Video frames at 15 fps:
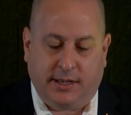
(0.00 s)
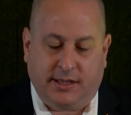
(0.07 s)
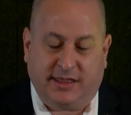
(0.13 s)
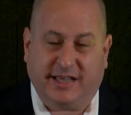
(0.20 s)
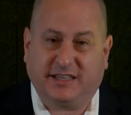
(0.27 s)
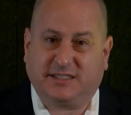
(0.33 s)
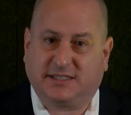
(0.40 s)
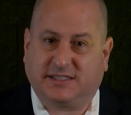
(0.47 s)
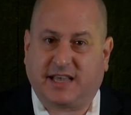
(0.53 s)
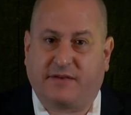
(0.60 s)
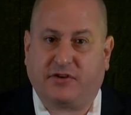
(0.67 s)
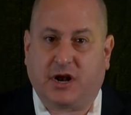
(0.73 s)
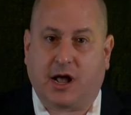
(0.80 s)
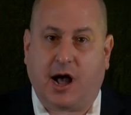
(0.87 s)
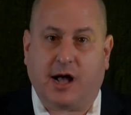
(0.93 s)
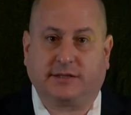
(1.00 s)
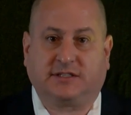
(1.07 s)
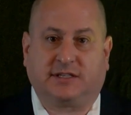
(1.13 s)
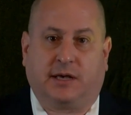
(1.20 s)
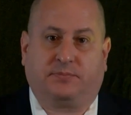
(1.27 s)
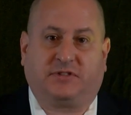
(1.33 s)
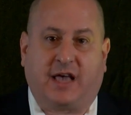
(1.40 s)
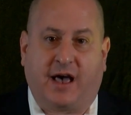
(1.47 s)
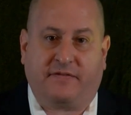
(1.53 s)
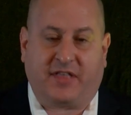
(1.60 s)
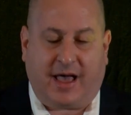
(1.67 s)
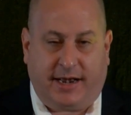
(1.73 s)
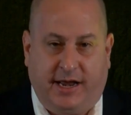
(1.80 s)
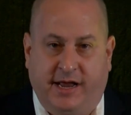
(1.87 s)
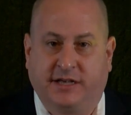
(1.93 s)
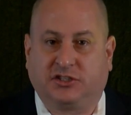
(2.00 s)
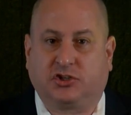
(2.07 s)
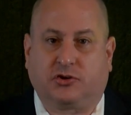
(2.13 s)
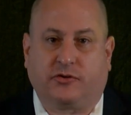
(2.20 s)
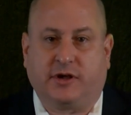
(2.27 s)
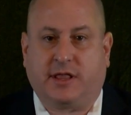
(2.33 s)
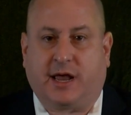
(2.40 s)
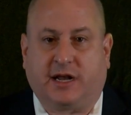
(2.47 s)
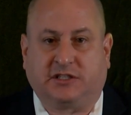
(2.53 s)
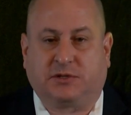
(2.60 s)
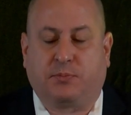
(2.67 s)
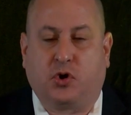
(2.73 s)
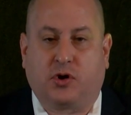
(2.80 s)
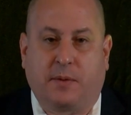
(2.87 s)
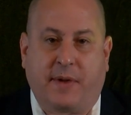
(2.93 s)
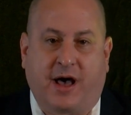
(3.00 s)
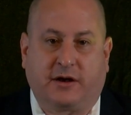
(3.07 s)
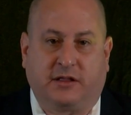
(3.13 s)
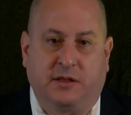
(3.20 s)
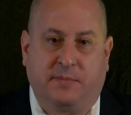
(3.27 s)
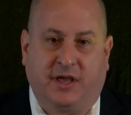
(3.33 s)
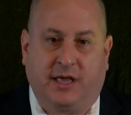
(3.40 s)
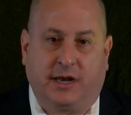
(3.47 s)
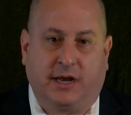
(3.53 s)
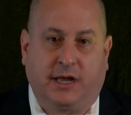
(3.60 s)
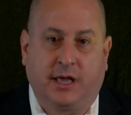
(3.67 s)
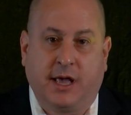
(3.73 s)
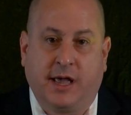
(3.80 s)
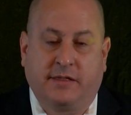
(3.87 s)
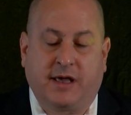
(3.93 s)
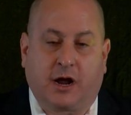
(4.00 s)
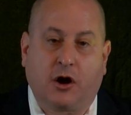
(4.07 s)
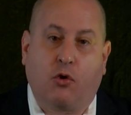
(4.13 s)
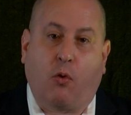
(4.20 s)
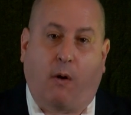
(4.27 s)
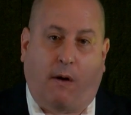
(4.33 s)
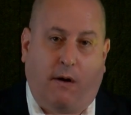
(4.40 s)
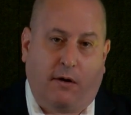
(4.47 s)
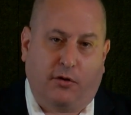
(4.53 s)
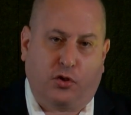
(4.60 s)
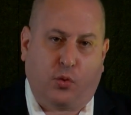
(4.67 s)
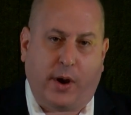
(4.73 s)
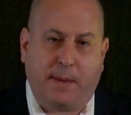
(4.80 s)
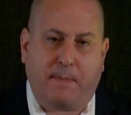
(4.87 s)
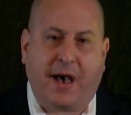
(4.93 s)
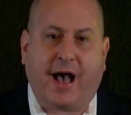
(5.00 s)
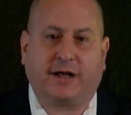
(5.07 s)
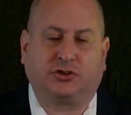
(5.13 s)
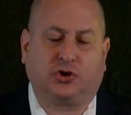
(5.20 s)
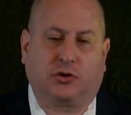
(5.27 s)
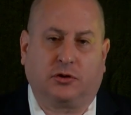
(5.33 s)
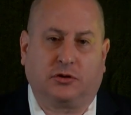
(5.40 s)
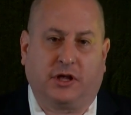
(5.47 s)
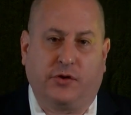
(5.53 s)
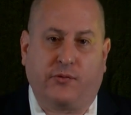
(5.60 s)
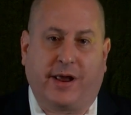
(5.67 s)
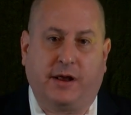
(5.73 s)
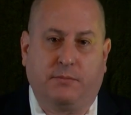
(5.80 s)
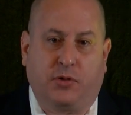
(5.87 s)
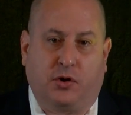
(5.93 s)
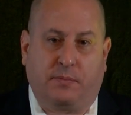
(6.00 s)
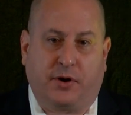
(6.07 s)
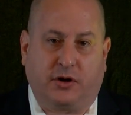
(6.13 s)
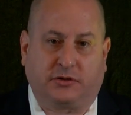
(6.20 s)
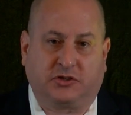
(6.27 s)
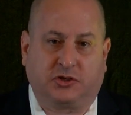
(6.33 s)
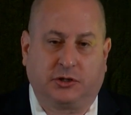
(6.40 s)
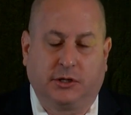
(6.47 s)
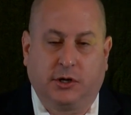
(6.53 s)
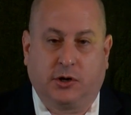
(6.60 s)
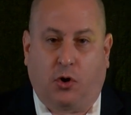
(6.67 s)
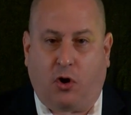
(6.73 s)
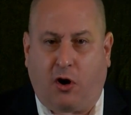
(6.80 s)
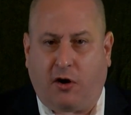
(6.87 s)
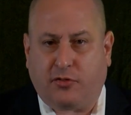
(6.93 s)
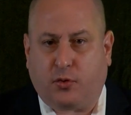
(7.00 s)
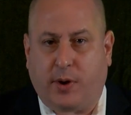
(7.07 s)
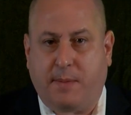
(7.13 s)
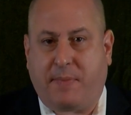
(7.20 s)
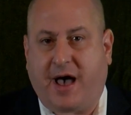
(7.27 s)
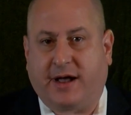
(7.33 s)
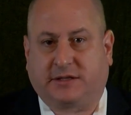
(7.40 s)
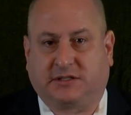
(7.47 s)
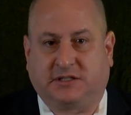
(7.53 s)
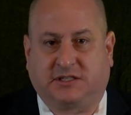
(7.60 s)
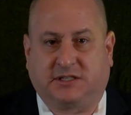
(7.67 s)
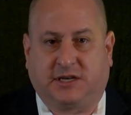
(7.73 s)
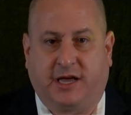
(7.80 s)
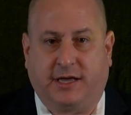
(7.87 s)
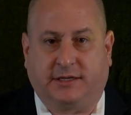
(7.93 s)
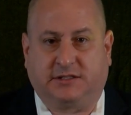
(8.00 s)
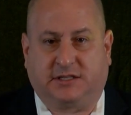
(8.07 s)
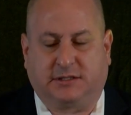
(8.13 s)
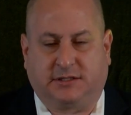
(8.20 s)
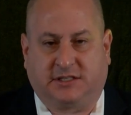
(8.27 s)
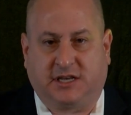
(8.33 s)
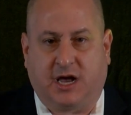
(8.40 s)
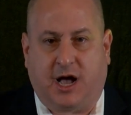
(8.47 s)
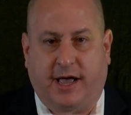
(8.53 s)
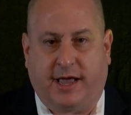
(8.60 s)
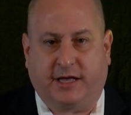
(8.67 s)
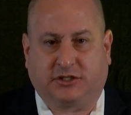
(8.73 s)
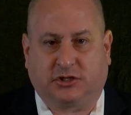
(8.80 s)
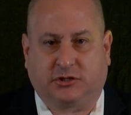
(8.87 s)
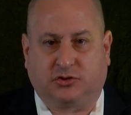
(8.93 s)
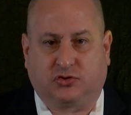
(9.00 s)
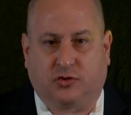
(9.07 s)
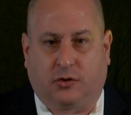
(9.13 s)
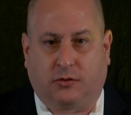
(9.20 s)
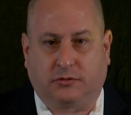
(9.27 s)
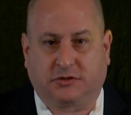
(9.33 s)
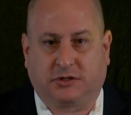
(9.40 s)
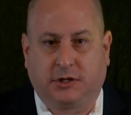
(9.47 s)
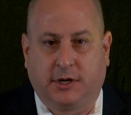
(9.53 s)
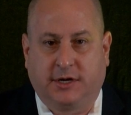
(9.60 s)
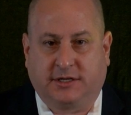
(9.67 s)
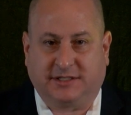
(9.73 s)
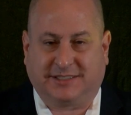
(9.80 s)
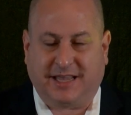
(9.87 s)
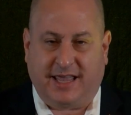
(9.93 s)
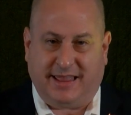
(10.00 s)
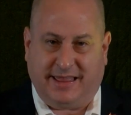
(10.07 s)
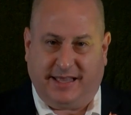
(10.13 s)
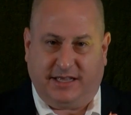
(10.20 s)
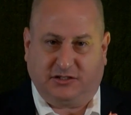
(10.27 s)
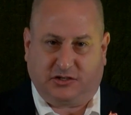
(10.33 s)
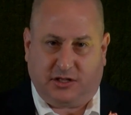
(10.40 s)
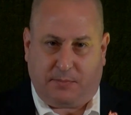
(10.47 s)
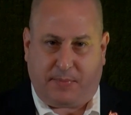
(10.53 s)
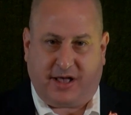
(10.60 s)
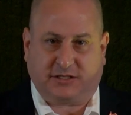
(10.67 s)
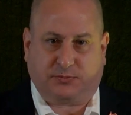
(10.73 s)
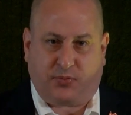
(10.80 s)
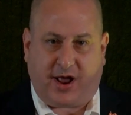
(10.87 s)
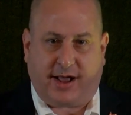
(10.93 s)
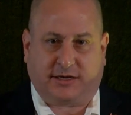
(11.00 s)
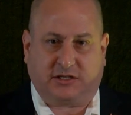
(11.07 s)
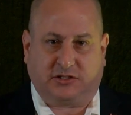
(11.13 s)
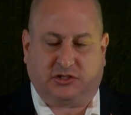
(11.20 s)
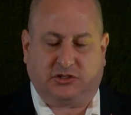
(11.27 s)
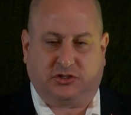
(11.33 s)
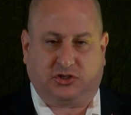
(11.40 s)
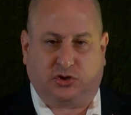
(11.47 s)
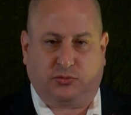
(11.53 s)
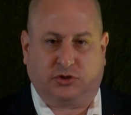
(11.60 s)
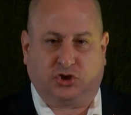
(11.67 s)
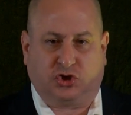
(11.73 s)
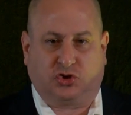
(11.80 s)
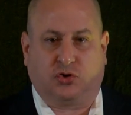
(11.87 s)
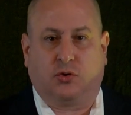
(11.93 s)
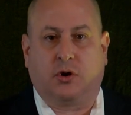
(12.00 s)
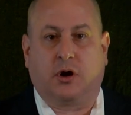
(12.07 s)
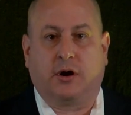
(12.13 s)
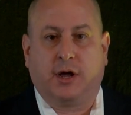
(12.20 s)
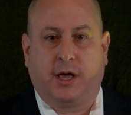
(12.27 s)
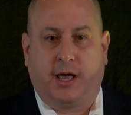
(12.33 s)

These 7 concepts have that history that I spoke about in the beginning that go all the way back to early Rainbow books, all the way back to STIGs and CIS controls, to say these are the best practices to ensure